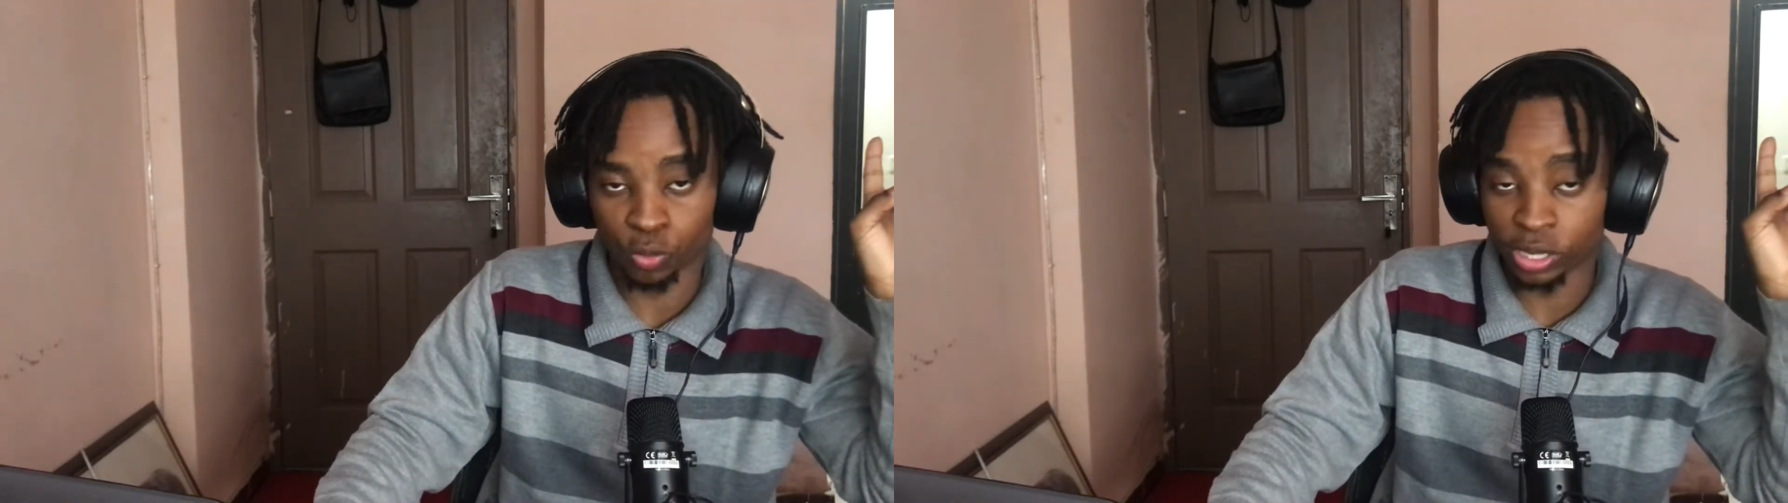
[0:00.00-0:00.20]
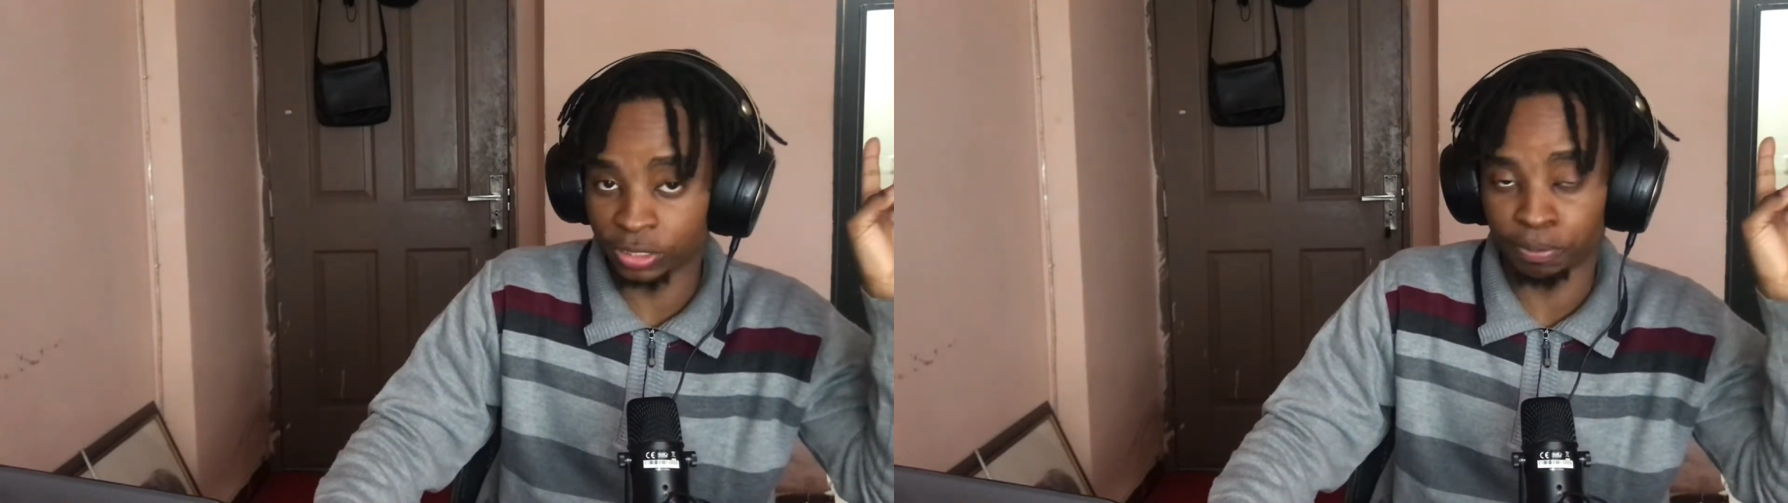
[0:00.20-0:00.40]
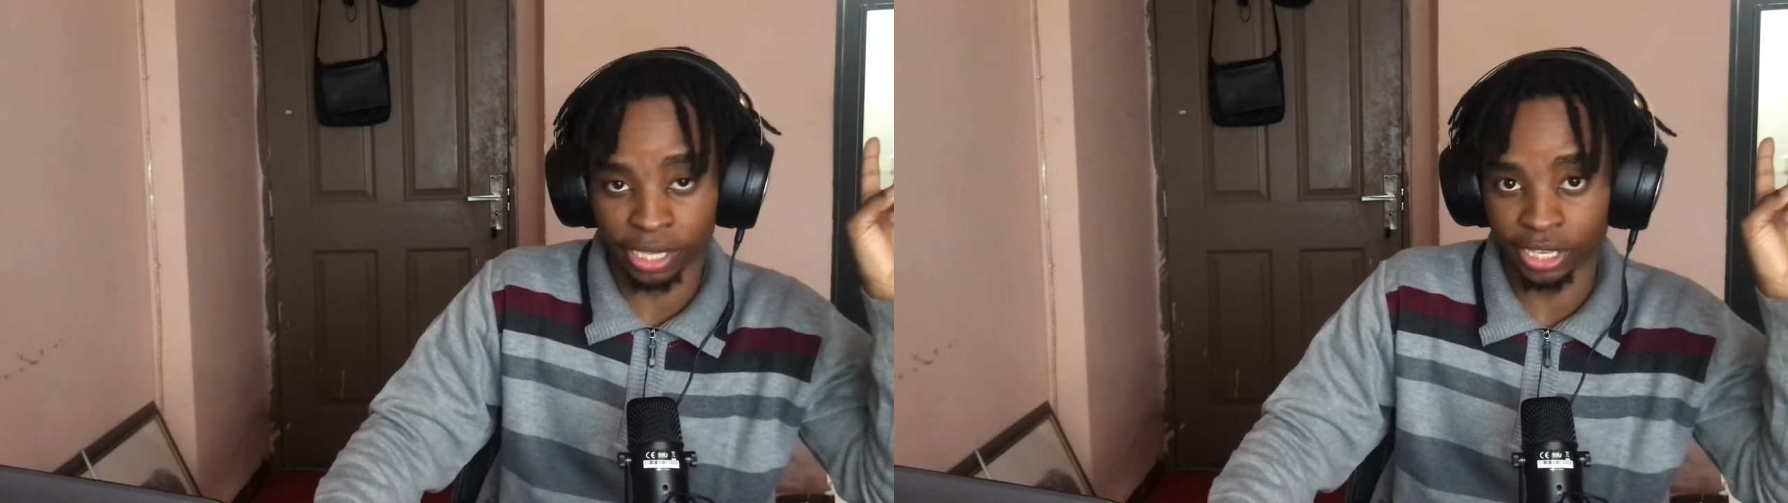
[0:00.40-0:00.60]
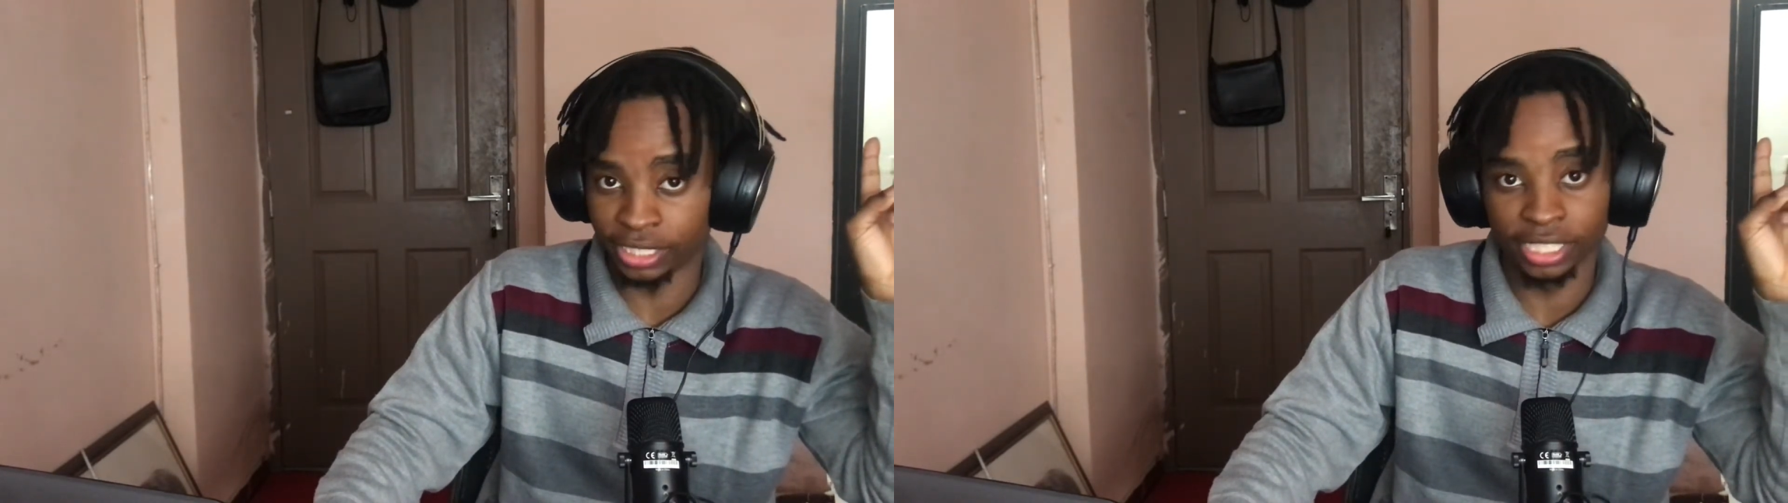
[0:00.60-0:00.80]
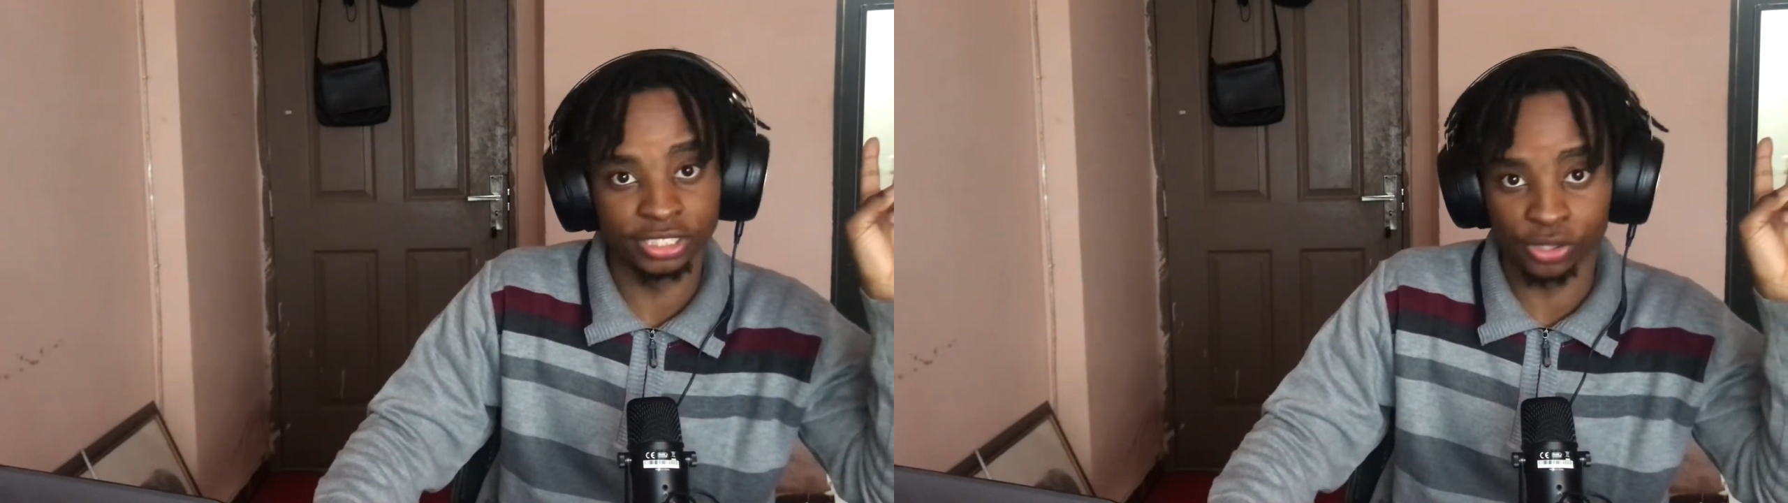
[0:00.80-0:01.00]
What a player
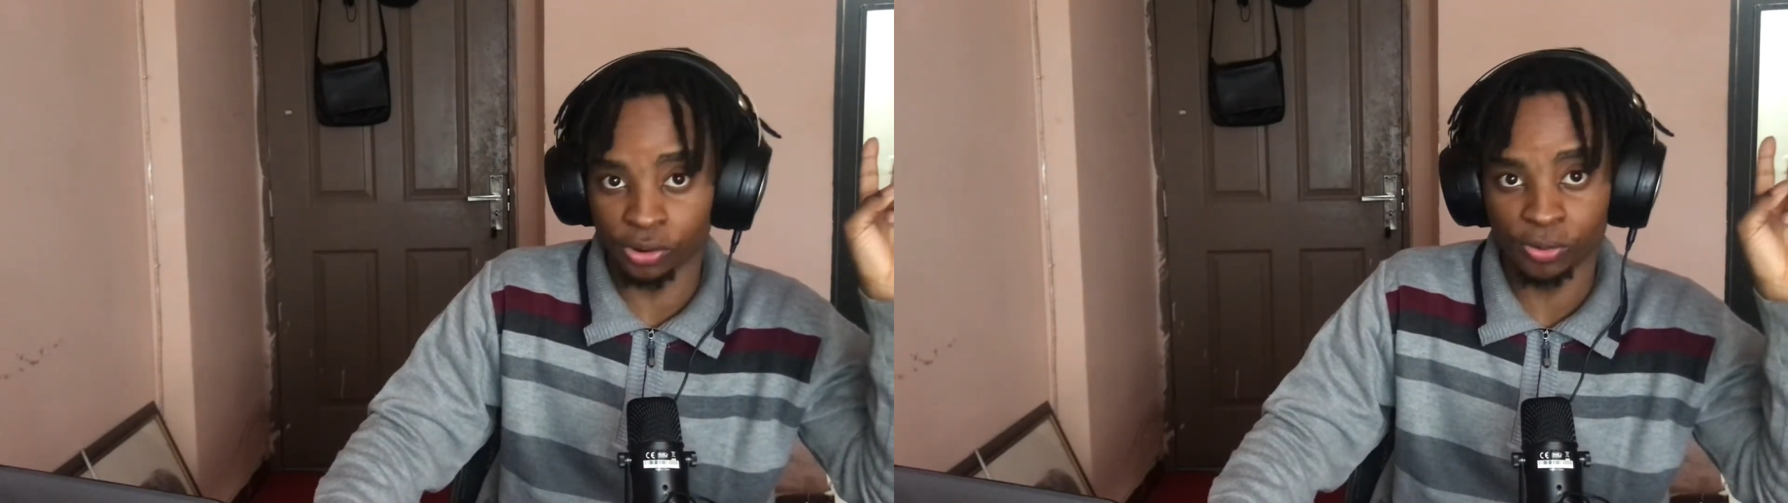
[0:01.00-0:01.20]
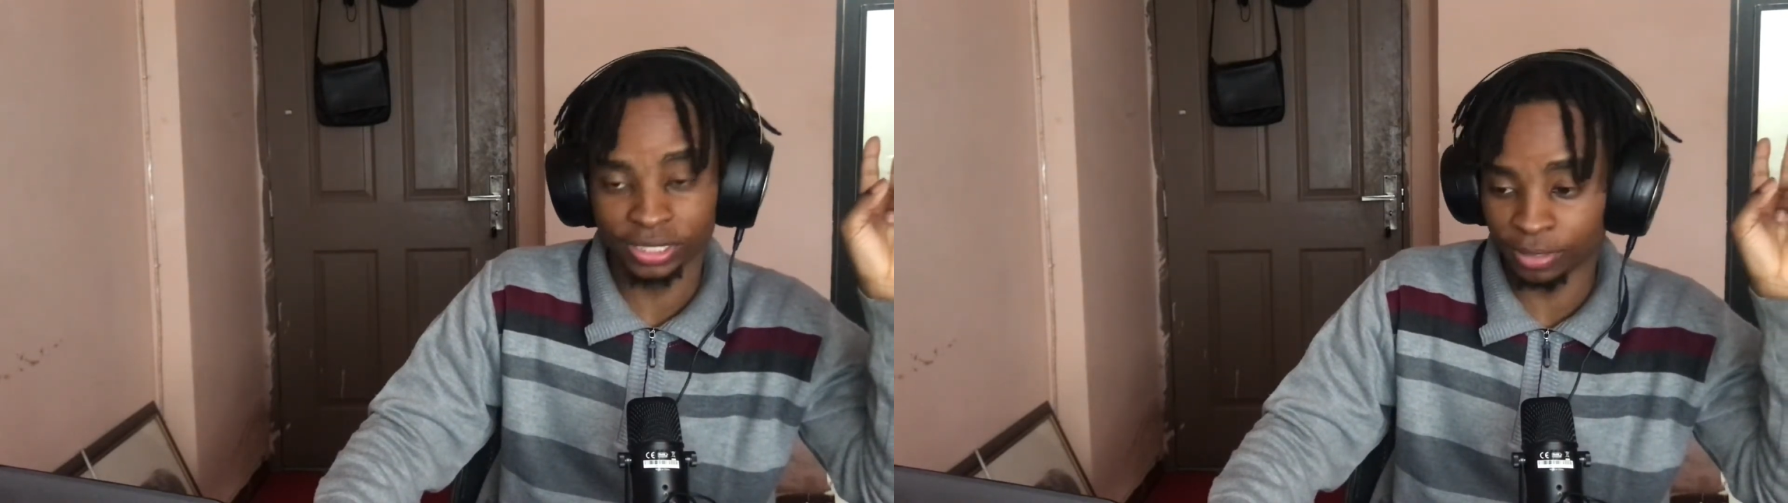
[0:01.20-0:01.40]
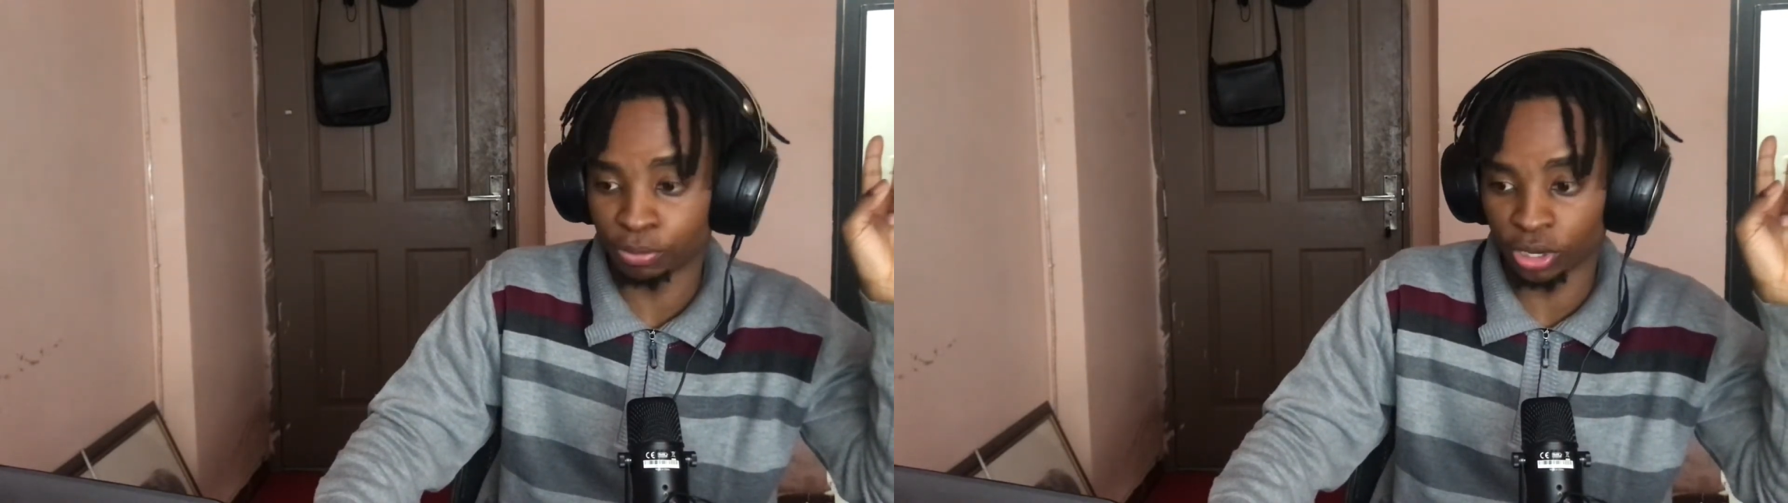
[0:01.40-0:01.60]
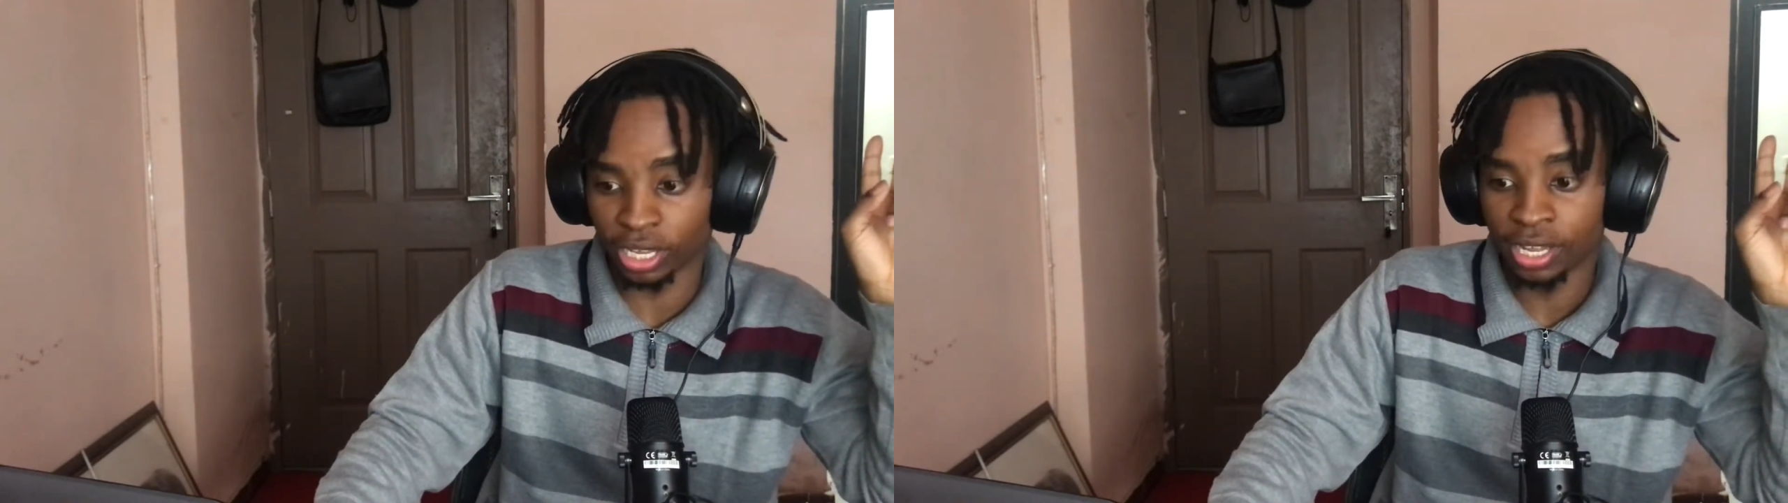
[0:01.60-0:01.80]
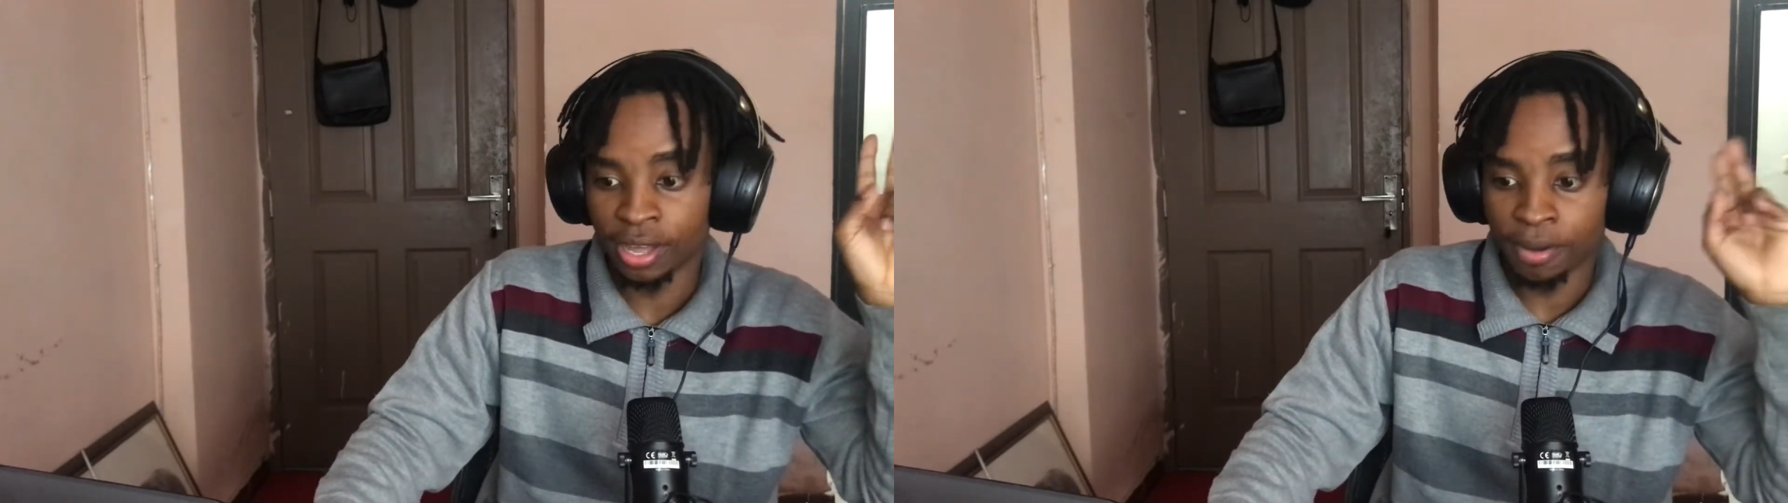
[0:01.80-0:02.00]
he is, though. What a baller.